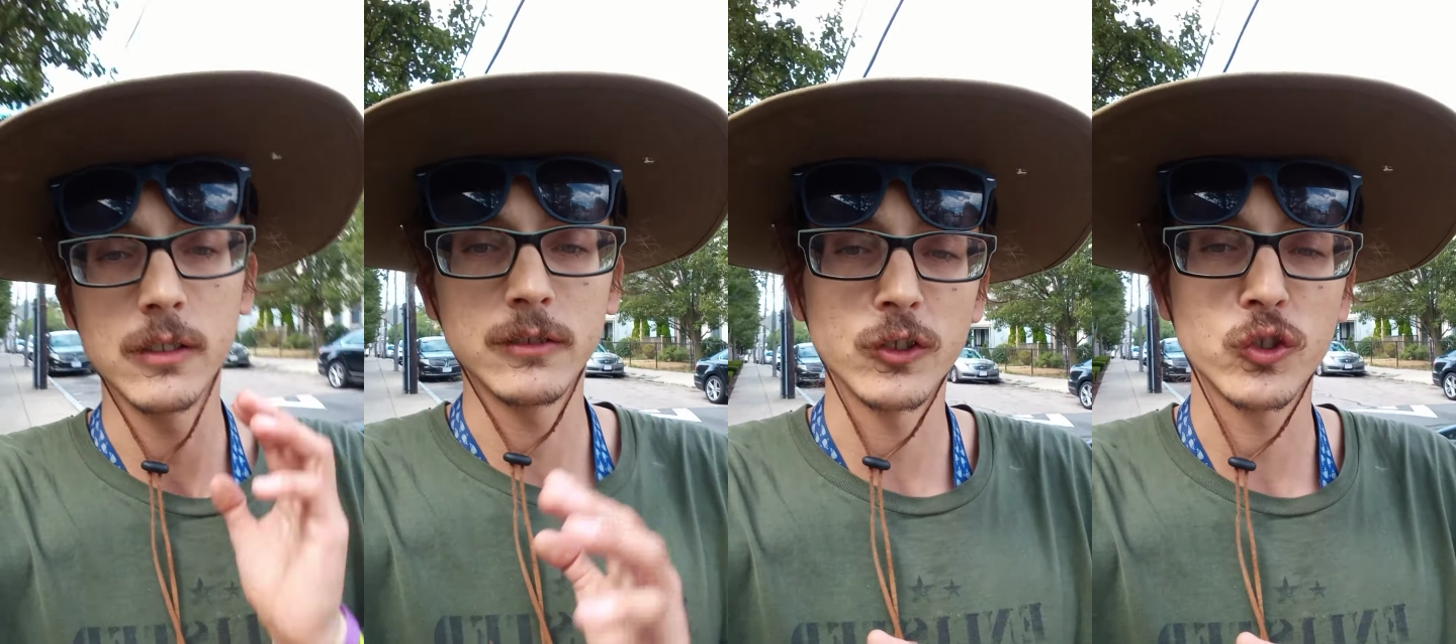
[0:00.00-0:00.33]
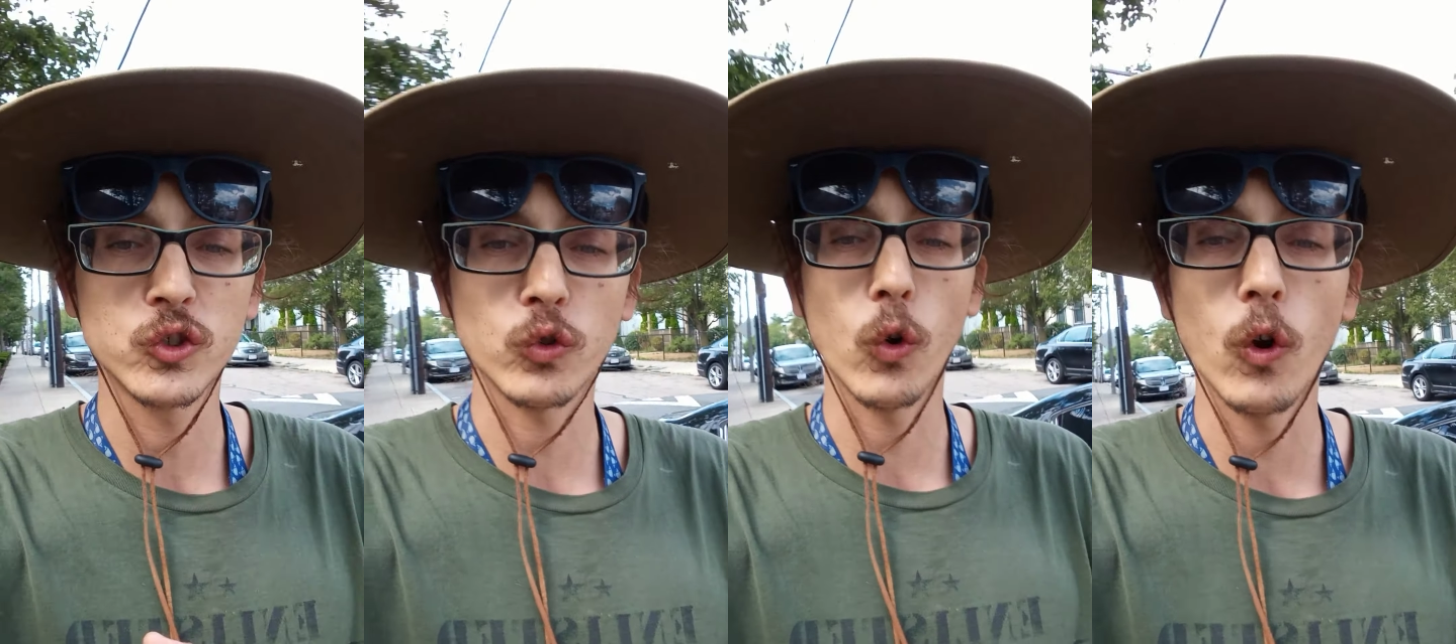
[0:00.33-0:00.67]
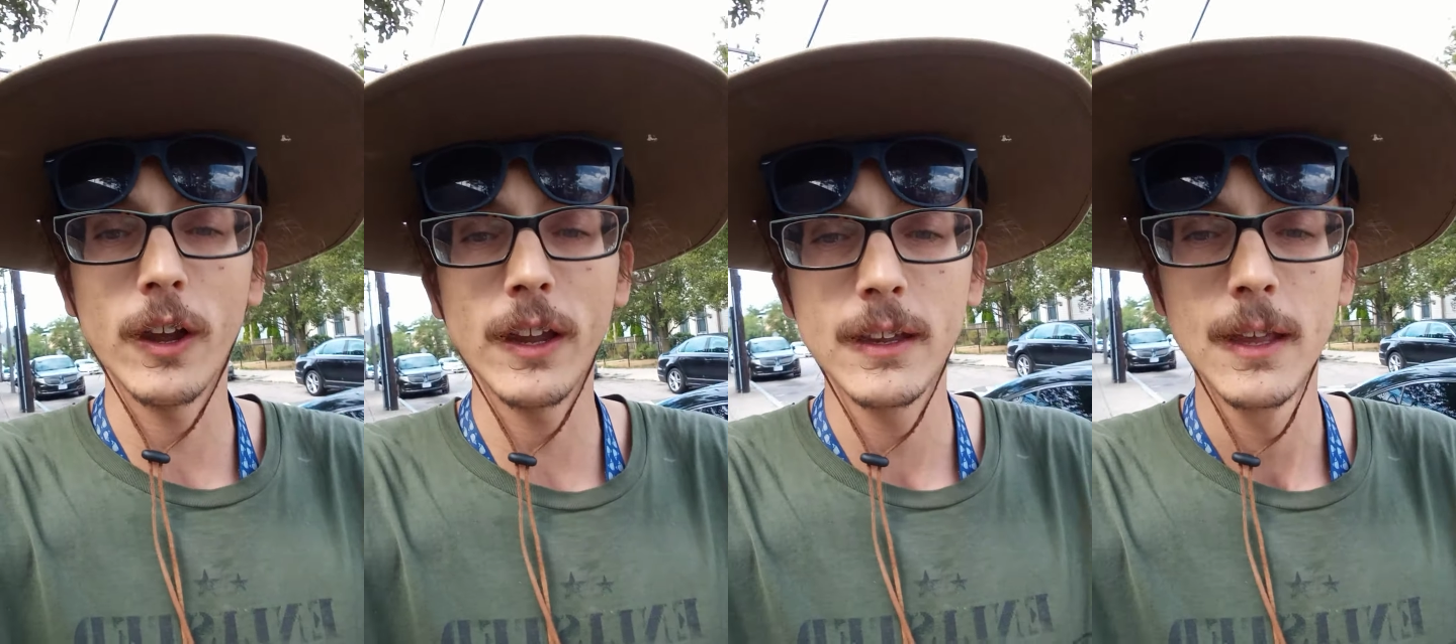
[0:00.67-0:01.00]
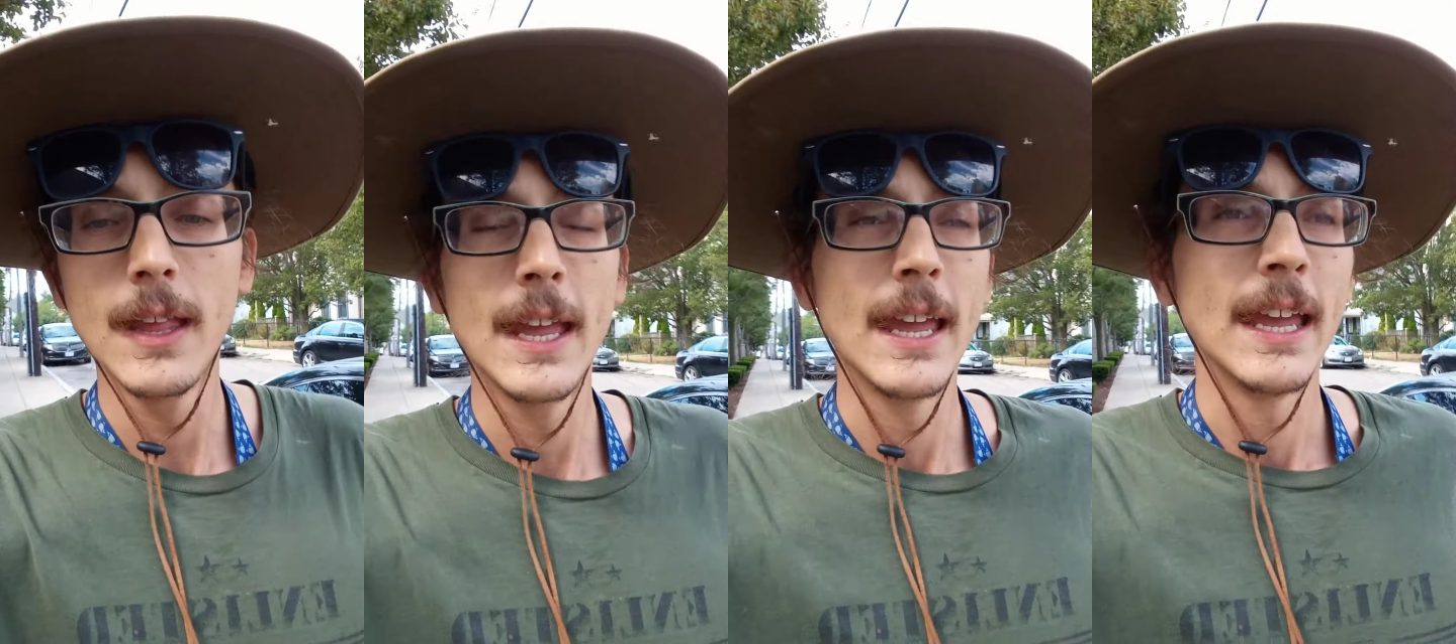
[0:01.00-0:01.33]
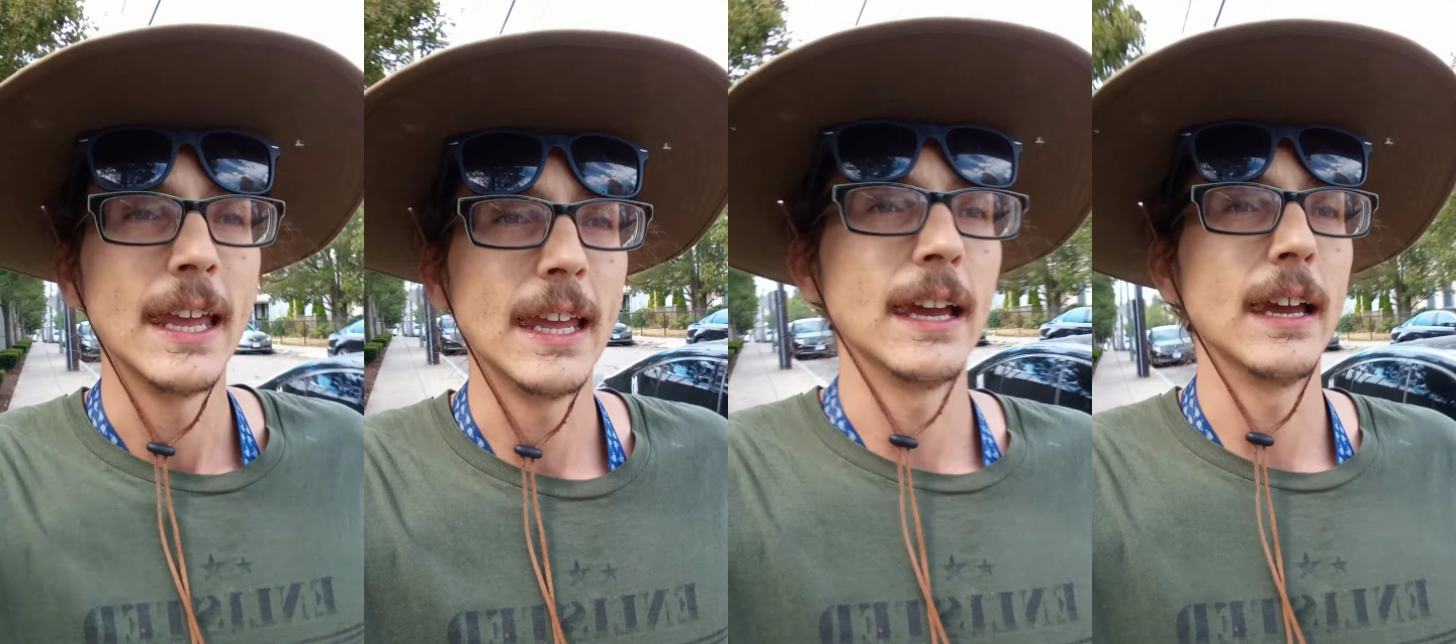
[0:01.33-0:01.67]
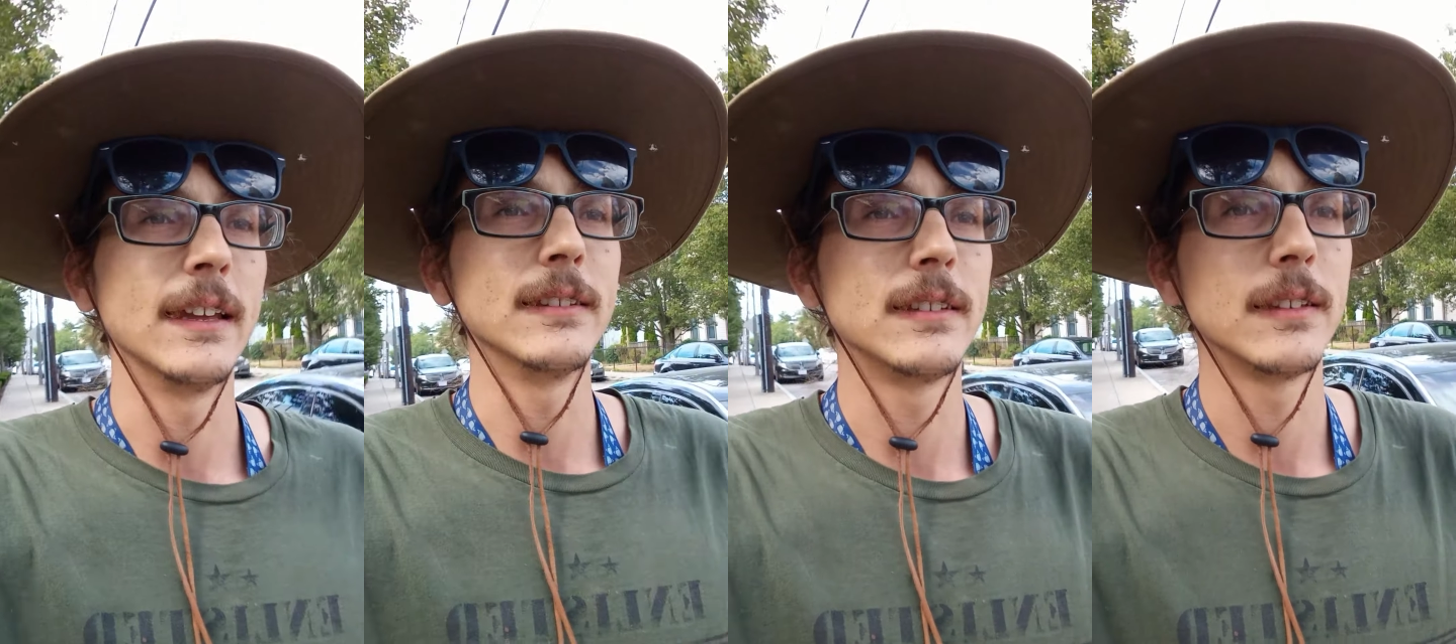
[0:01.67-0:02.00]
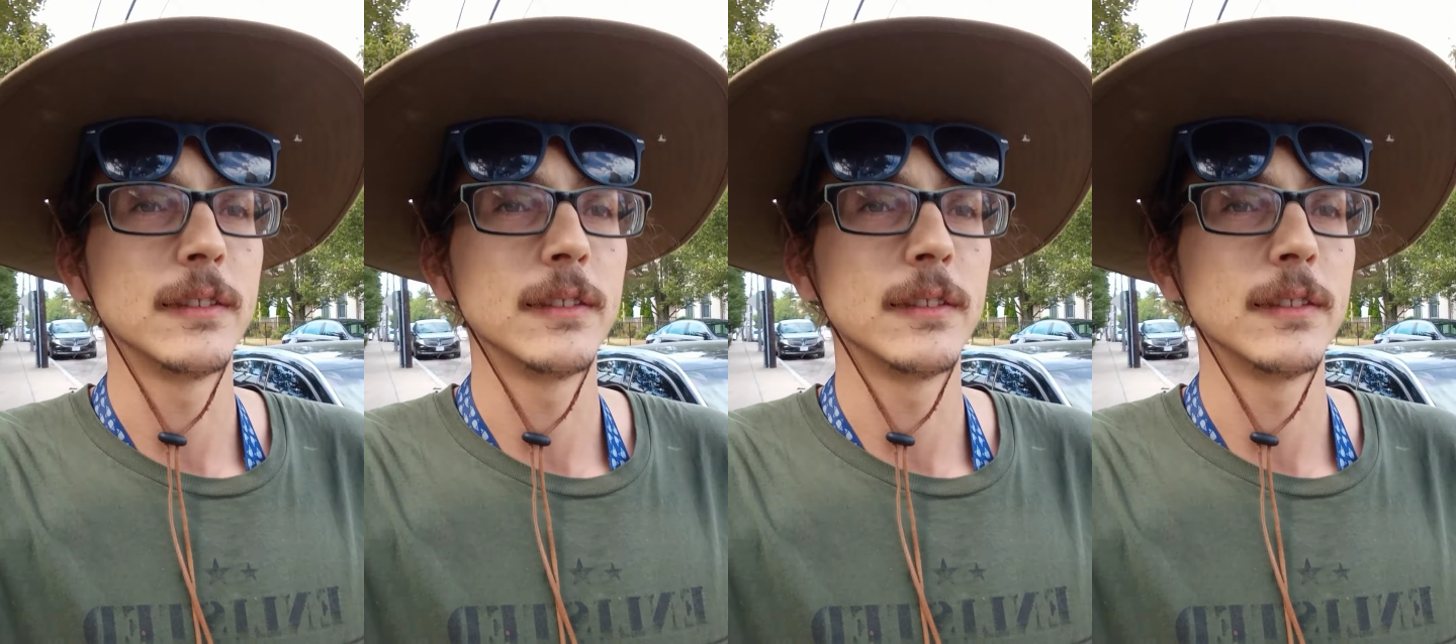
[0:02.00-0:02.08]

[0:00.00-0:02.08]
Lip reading: destroy, and